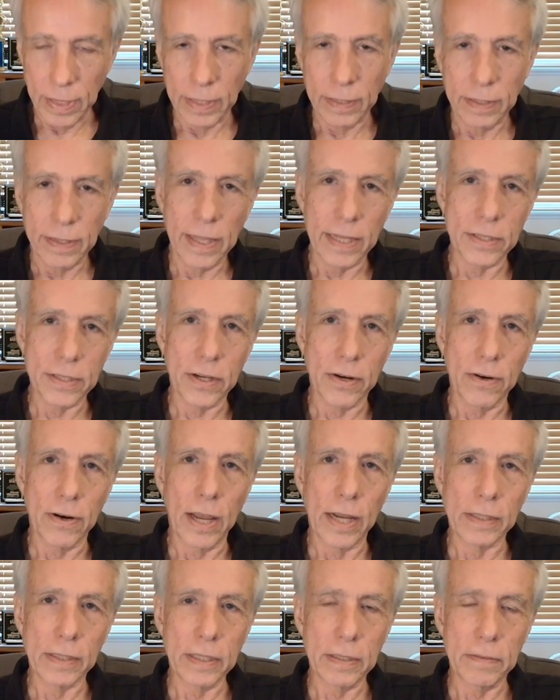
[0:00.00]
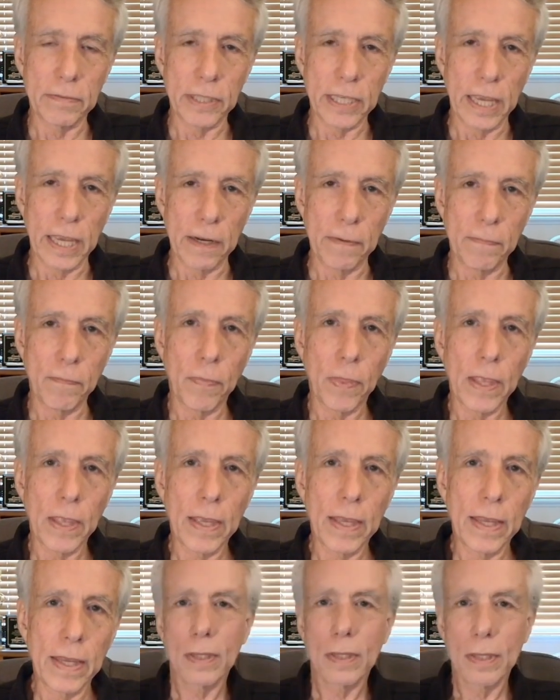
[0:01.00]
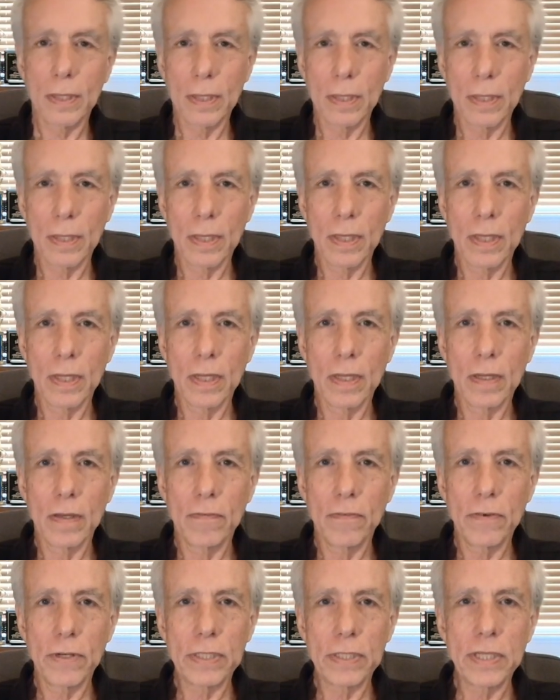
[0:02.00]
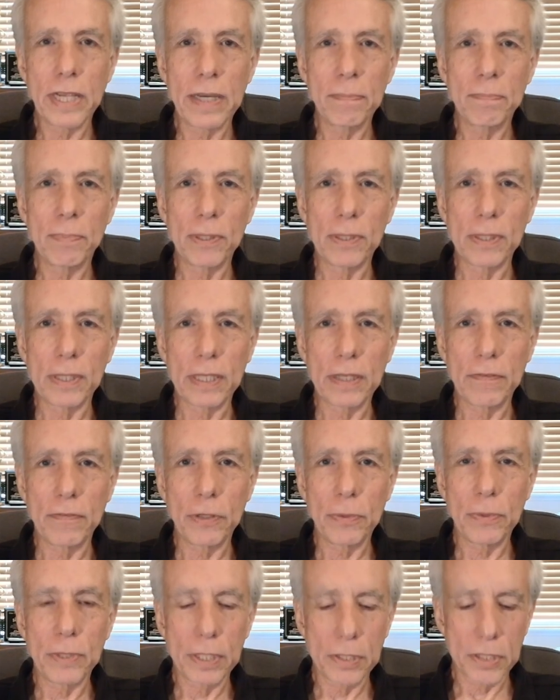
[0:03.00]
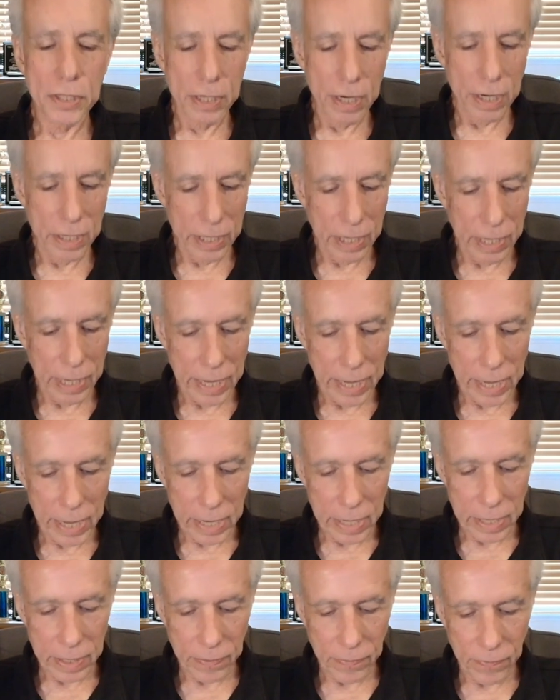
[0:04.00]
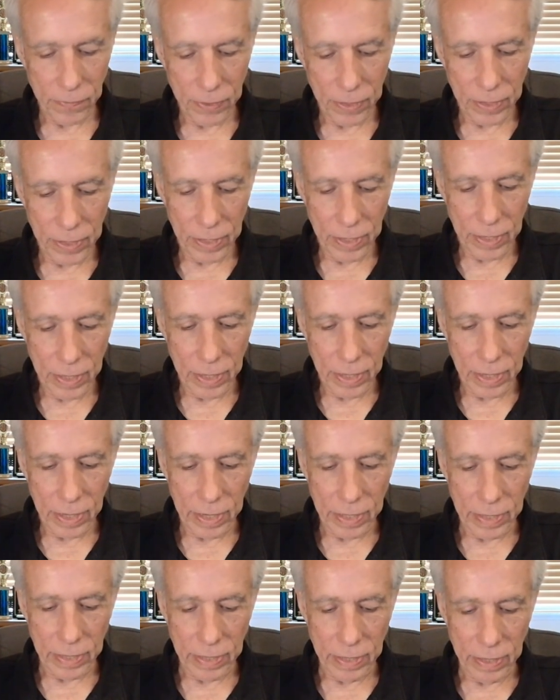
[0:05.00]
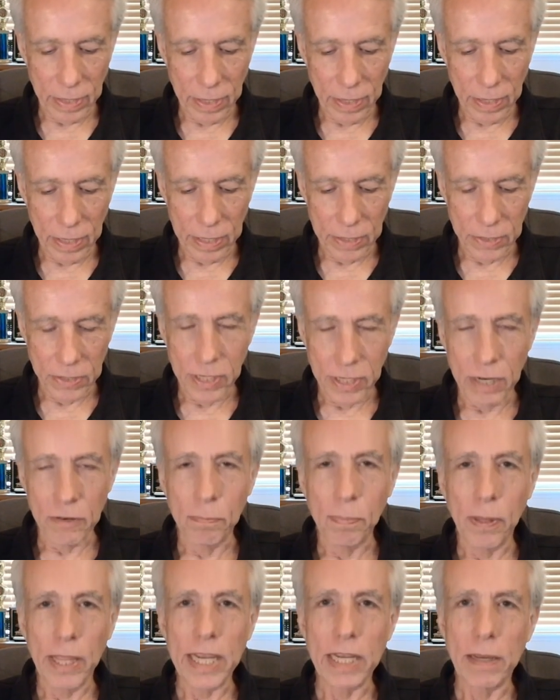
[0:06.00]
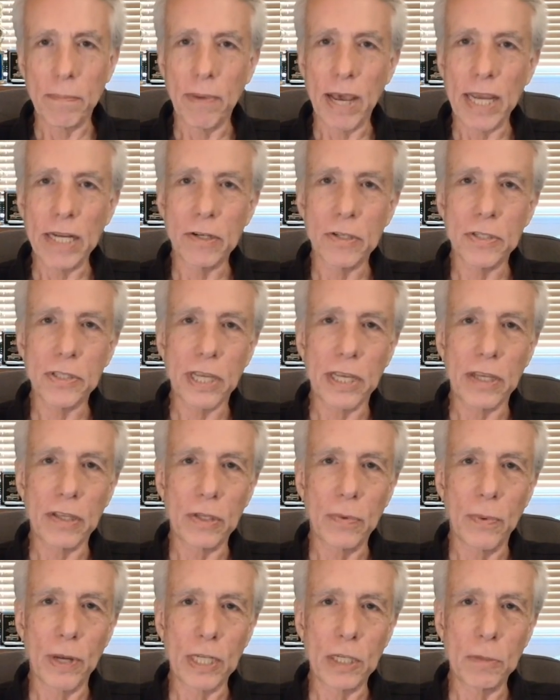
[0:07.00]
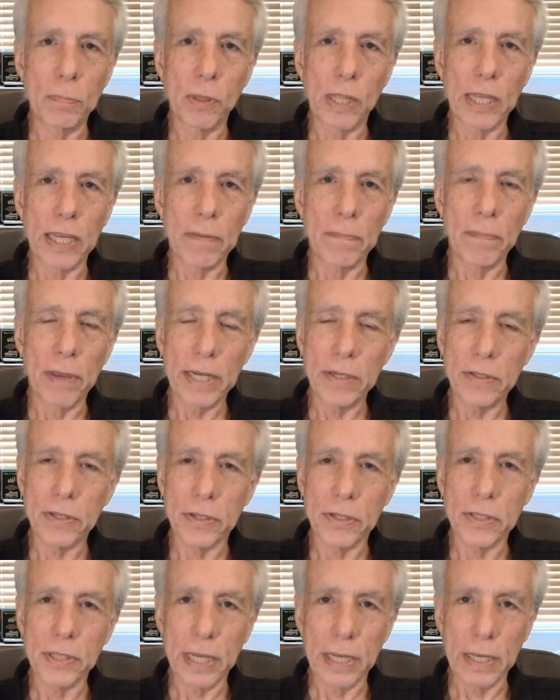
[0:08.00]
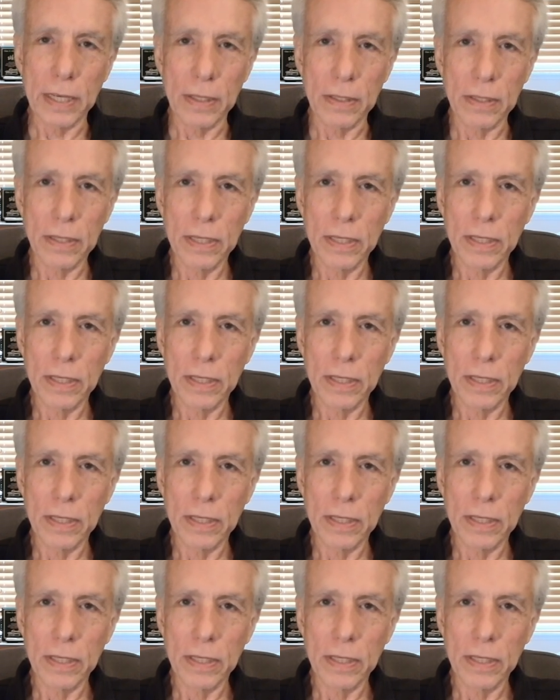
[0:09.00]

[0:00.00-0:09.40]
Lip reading: That's our octave again. For example, if you were to start at A, and instead of playing a minor scale, you wanted to play a major scale,